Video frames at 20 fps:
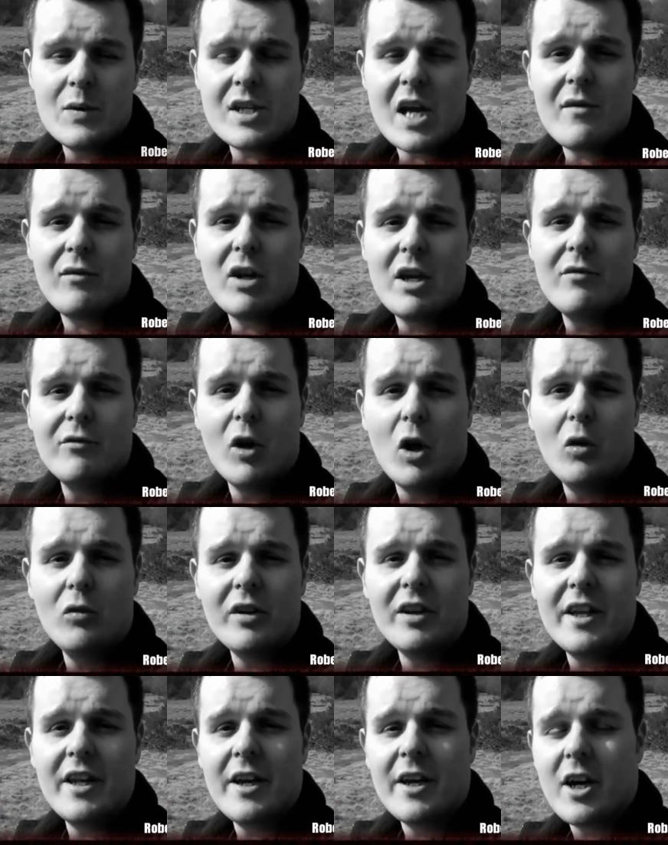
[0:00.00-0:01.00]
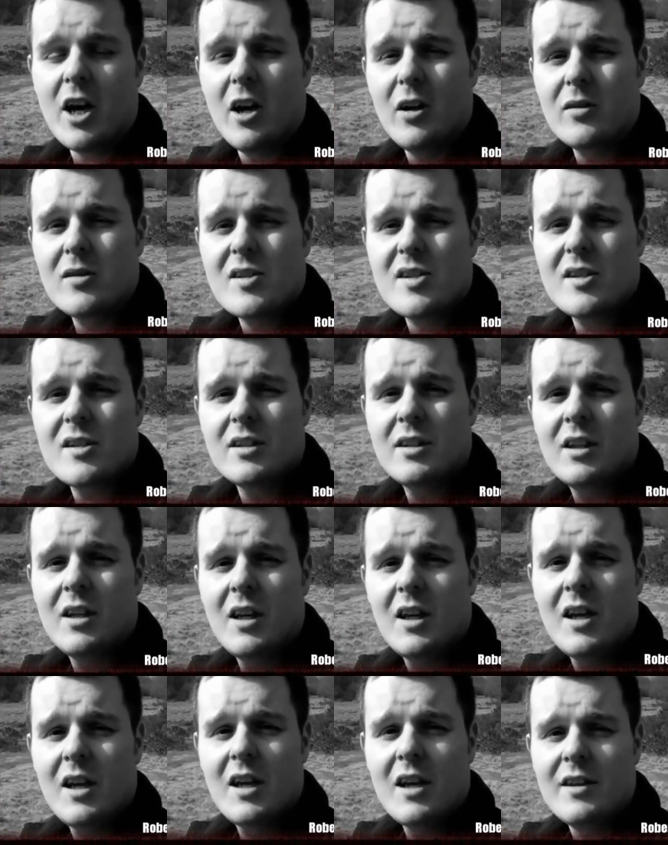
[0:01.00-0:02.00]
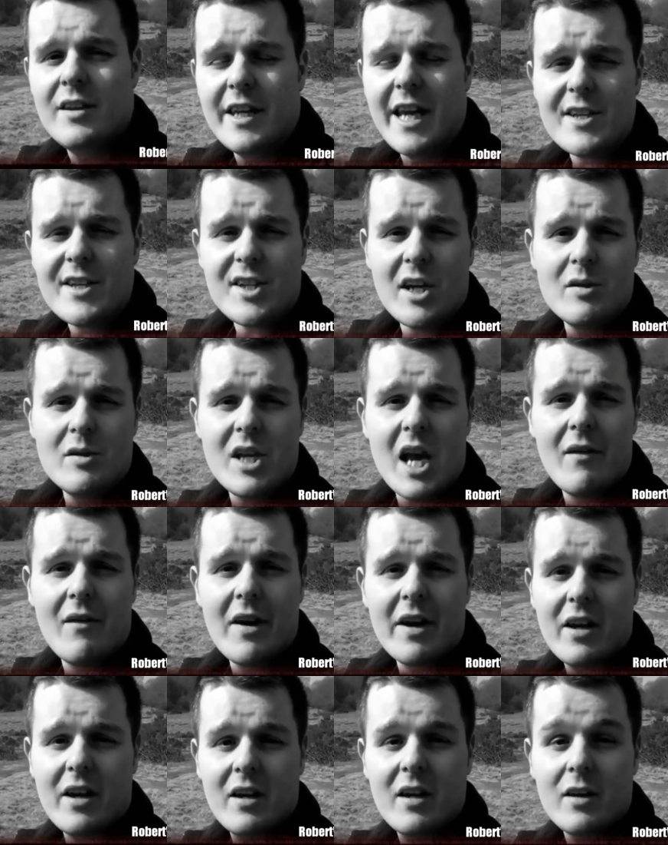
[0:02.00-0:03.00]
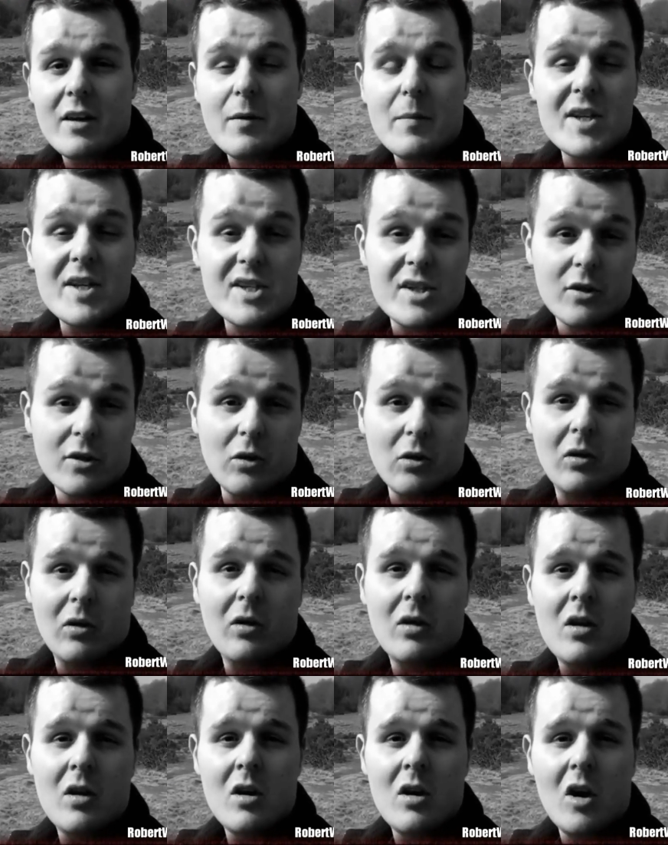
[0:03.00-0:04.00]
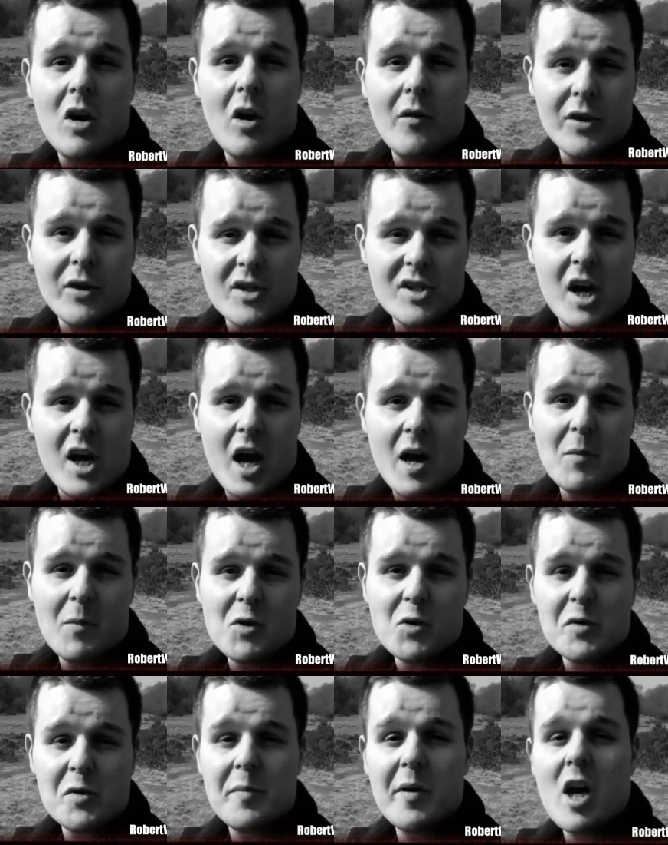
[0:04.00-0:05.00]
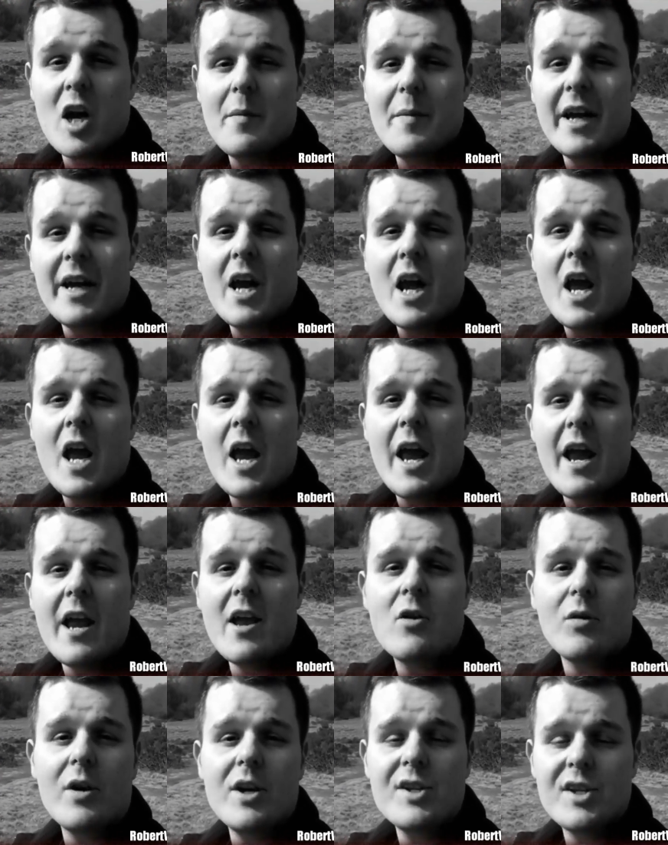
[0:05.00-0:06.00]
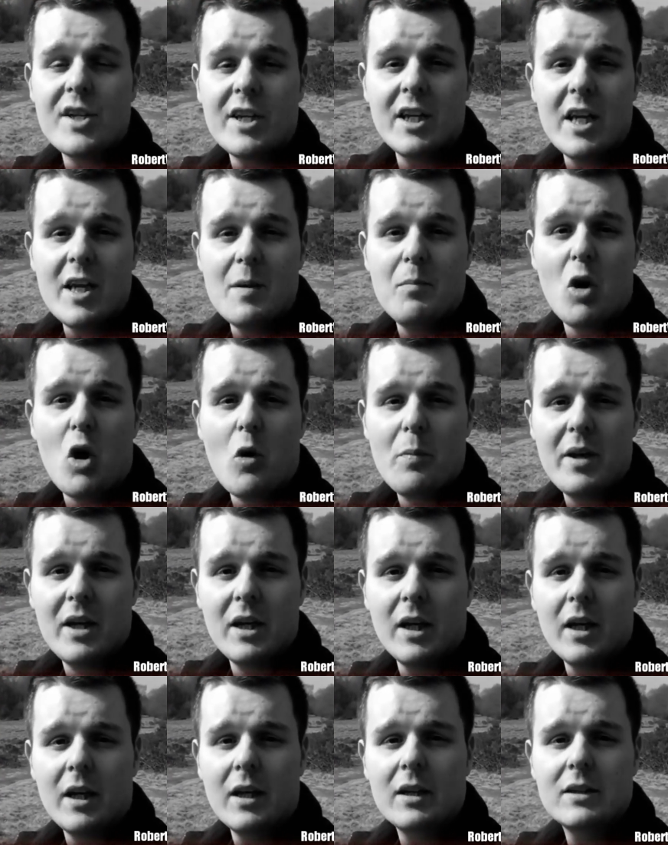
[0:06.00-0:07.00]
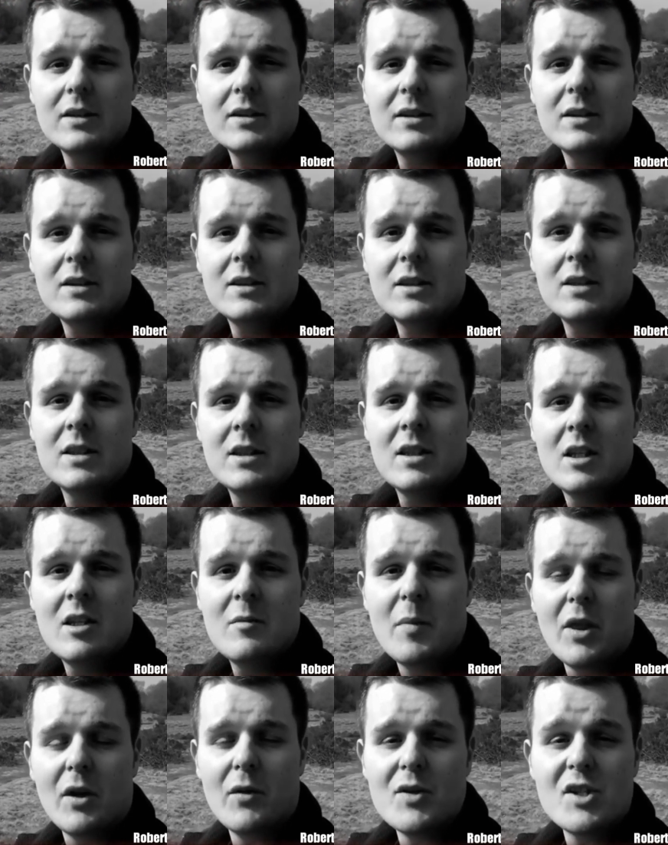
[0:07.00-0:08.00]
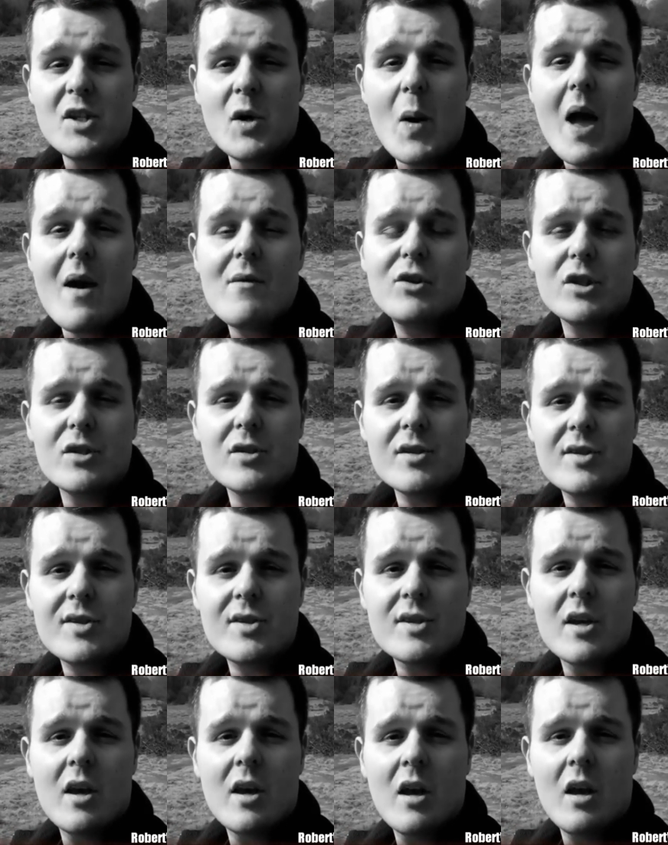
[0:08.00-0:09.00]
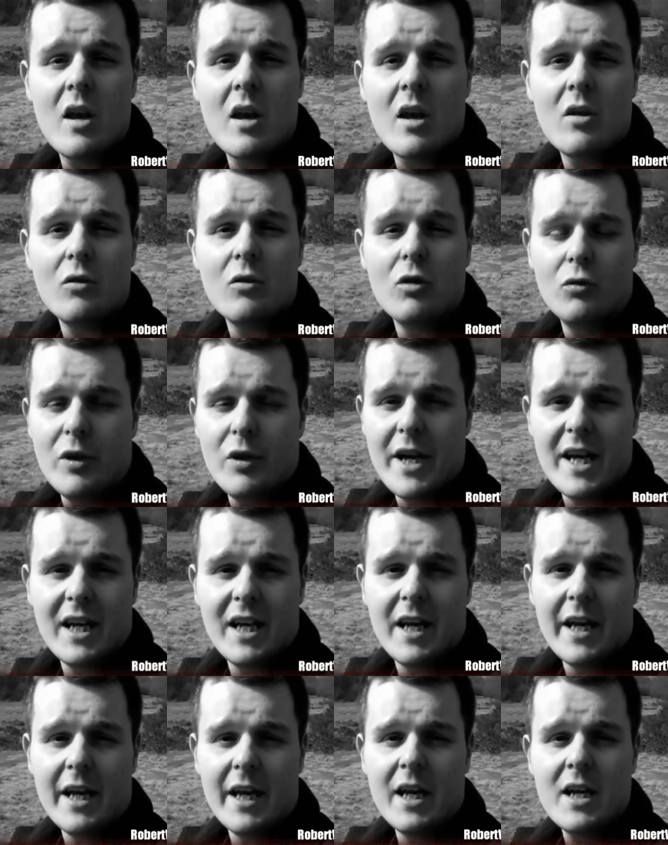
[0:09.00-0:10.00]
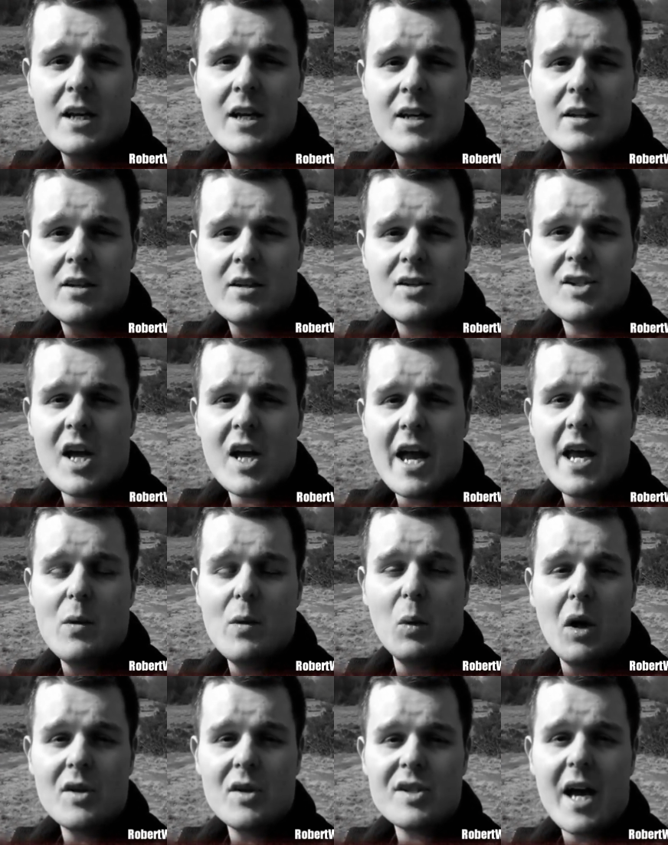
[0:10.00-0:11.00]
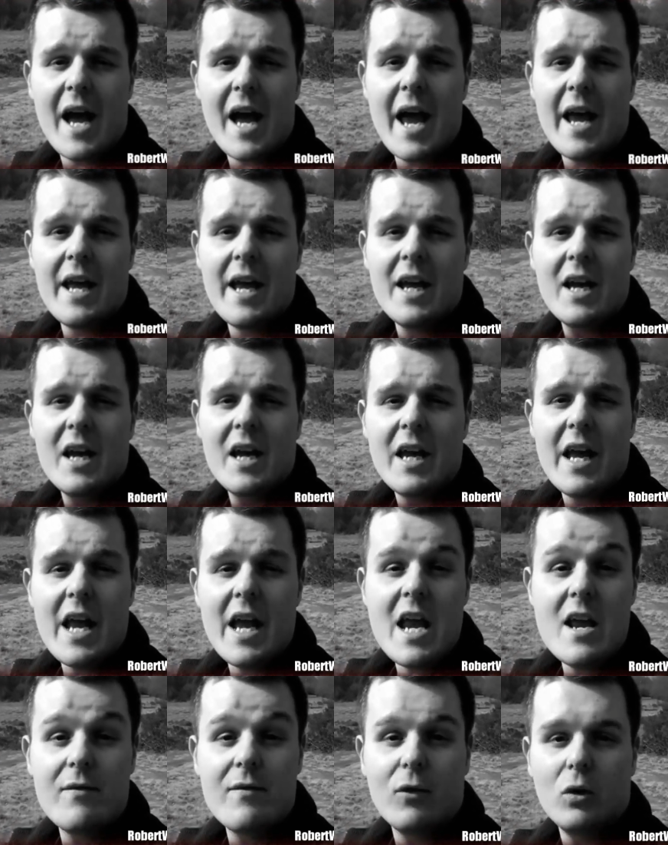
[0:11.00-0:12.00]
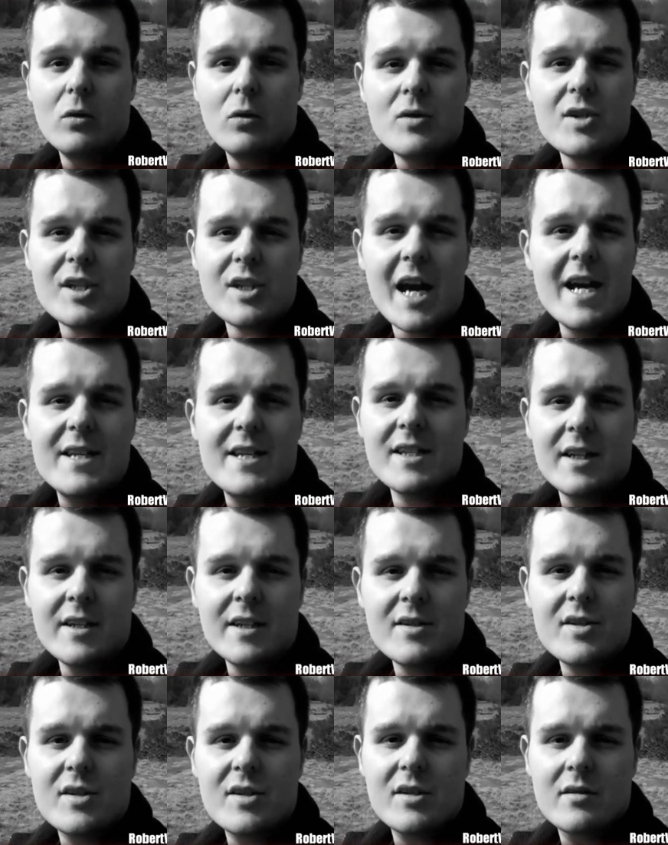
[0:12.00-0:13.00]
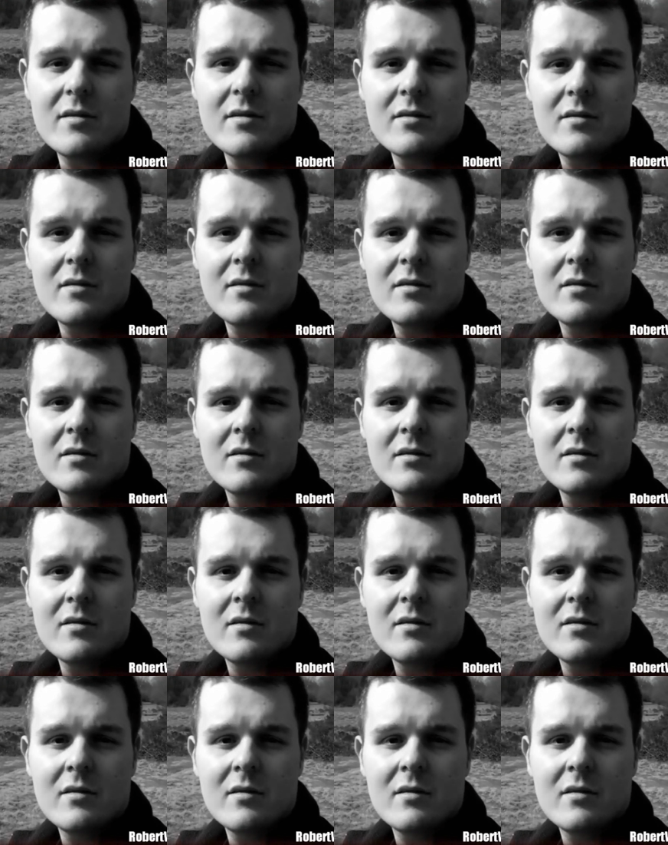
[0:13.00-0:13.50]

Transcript: He was heavily involved in the occult, the esoteric, the mystical of the time, which was becoming increasingly popular. But there is no evidence, really, to say he was a evil Satanist.